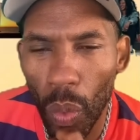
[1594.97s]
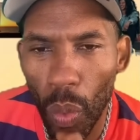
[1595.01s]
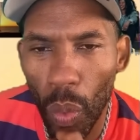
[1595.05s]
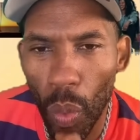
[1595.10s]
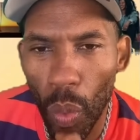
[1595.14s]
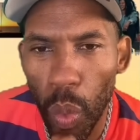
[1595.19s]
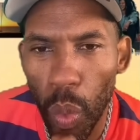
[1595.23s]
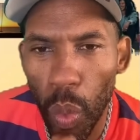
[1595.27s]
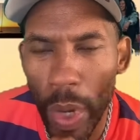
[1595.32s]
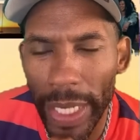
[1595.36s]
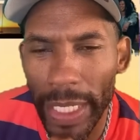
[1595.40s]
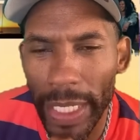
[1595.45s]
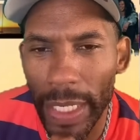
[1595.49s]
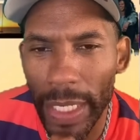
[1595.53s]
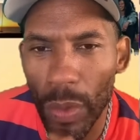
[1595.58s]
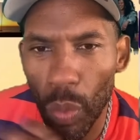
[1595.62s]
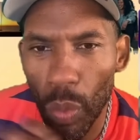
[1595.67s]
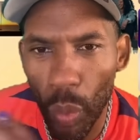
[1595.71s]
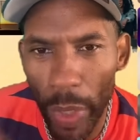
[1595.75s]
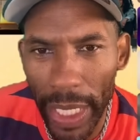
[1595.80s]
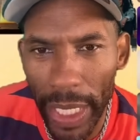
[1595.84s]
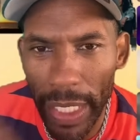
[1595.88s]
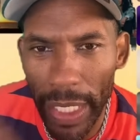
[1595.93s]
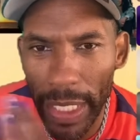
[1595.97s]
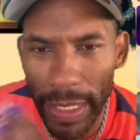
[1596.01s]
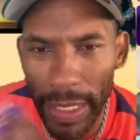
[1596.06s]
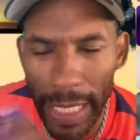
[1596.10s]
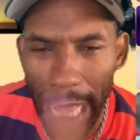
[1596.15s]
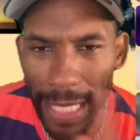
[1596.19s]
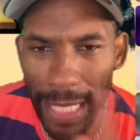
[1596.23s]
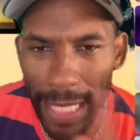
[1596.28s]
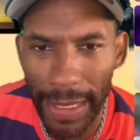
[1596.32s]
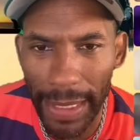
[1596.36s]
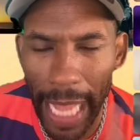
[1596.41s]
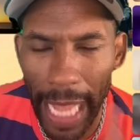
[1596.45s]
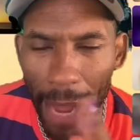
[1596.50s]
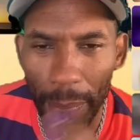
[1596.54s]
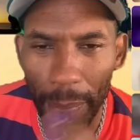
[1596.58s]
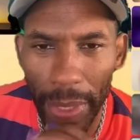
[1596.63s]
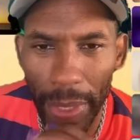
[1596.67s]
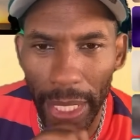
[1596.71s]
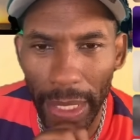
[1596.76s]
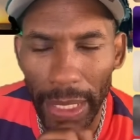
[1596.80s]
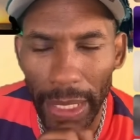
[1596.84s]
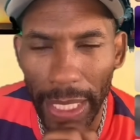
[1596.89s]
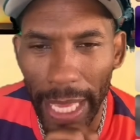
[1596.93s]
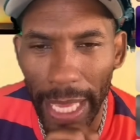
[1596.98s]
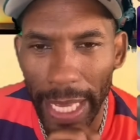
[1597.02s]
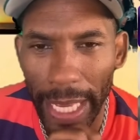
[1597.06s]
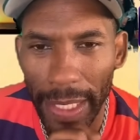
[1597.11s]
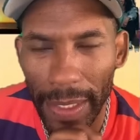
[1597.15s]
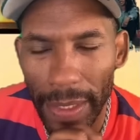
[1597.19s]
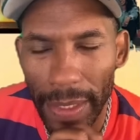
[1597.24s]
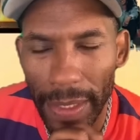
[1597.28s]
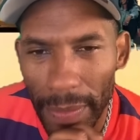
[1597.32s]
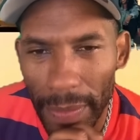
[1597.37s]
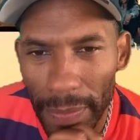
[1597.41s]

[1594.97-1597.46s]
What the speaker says: When does that stop being the case?